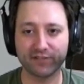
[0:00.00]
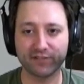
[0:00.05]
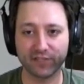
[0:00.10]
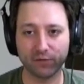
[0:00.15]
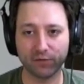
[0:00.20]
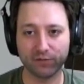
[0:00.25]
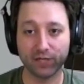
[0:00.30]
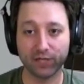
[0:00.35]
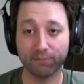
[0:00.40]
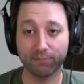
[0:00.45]

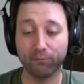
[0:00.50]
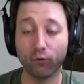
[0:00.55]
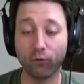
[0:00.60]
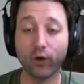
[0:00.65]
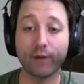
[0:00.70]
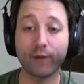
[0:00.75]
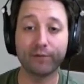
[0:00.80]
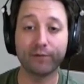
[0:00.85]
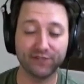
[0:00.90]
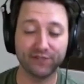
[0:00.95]
there's always
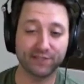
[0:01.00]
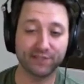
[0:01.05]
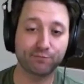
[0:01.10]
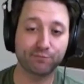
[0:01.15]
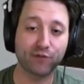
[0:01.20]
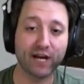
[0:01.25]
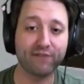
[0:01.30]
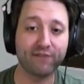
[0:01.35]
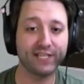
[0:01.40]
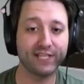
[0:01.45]
more opportunities
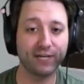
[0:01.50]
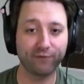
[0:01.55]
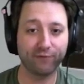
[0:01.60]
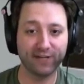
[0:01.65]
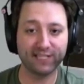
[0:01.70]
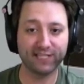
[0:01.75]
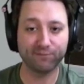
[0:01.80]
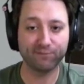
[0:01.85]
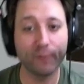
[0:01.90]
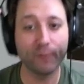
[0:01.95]
privately to
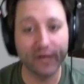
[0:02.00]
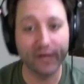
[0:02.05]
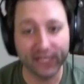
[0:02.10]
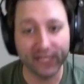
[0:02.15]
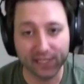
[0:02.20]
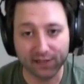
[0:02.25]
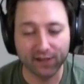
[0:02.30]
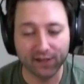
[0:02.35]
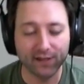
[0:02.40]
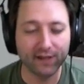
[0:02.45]
raise more
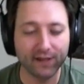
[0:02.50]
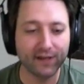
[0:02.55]
money,